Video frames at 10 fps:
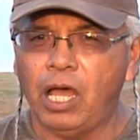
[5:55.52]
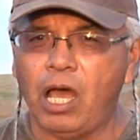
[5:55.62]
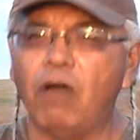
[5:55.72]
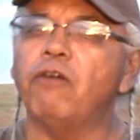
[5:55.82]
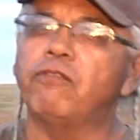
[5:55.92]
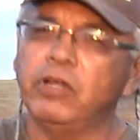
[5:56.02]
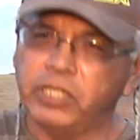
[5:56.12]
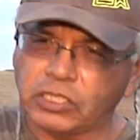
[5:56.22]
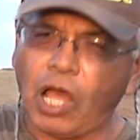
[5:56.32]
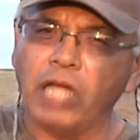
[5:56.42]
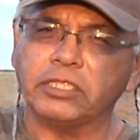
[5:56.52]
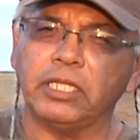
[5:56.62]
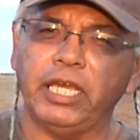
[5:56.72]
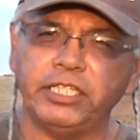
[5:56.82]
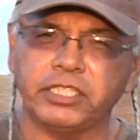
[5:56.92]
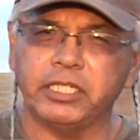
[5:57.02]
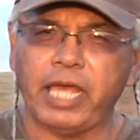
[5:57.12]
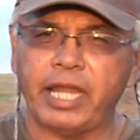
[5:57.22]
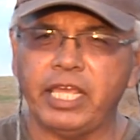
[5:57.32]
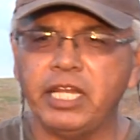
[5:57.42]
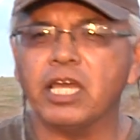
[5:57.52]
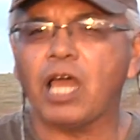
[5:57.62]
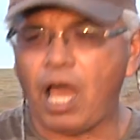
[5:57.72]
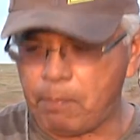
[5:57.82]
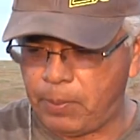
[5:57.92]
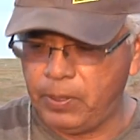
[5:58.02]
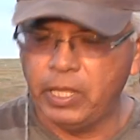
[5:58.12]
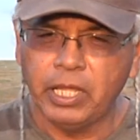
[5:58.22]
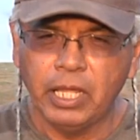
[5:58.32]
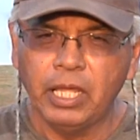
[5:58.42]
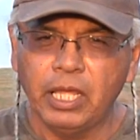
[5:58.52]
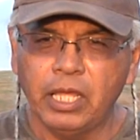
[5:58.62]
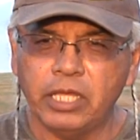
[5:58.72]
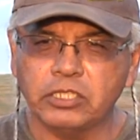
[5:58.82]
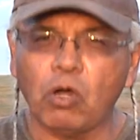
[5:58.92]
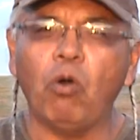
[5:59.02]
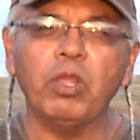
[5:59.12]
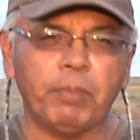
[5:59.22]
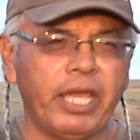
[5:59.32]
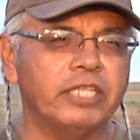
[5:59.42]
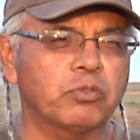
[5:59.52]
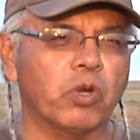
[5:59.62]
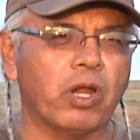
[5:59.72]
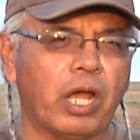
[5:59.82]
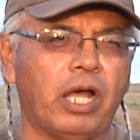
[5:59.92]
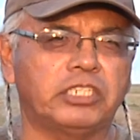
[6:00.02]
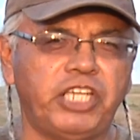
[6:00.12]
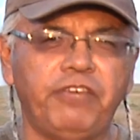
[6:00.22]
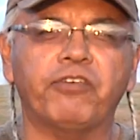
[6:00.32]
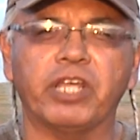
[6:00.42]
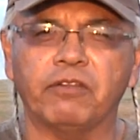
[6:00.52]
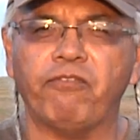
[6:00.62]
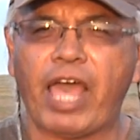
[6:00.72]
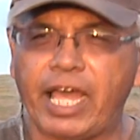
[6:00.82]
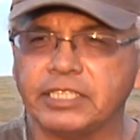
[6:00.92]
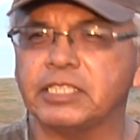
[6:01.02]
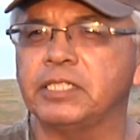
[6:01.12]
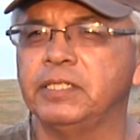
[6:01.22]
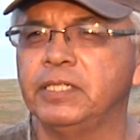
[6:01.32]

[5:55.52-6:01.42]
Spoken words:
of this constellation that in the cup is the only place where a chief can fast,